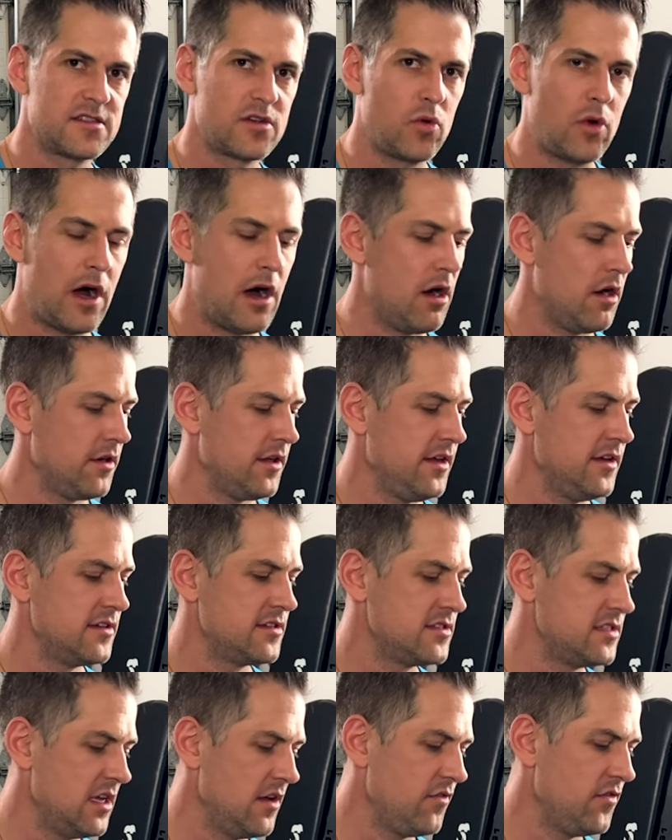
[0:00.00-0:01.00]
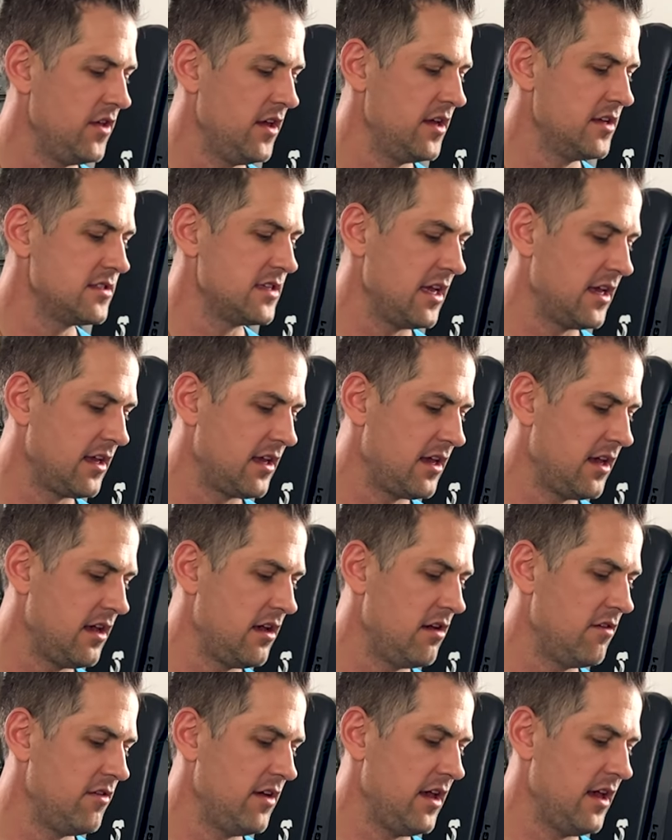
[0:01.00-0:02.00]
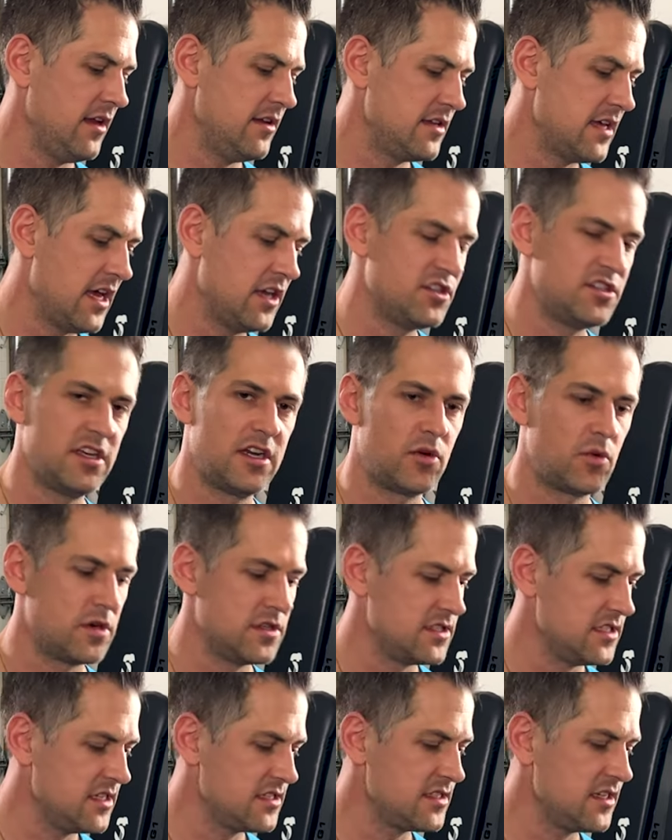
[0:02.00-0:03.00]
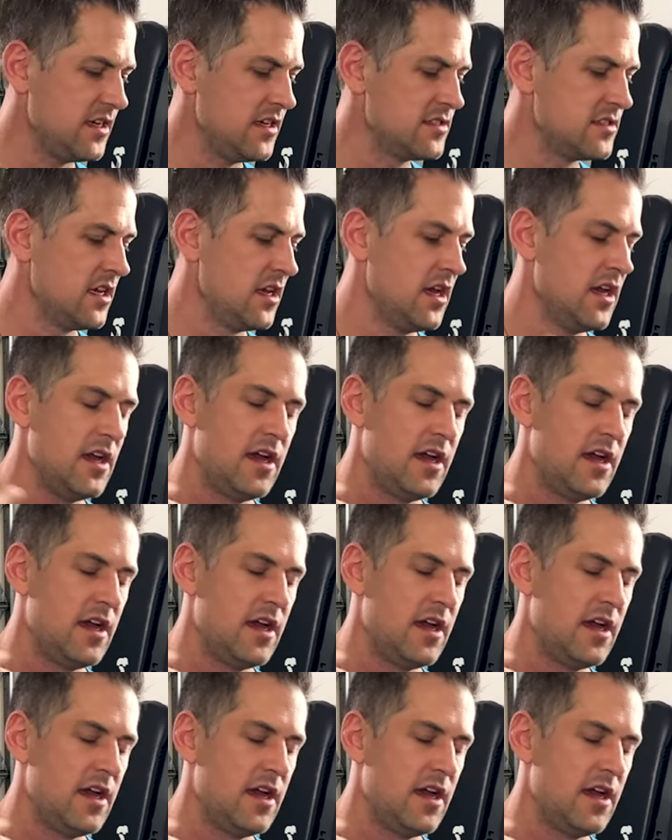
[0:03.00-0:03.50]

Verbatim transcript: quality stiffness and give and tension and resistance,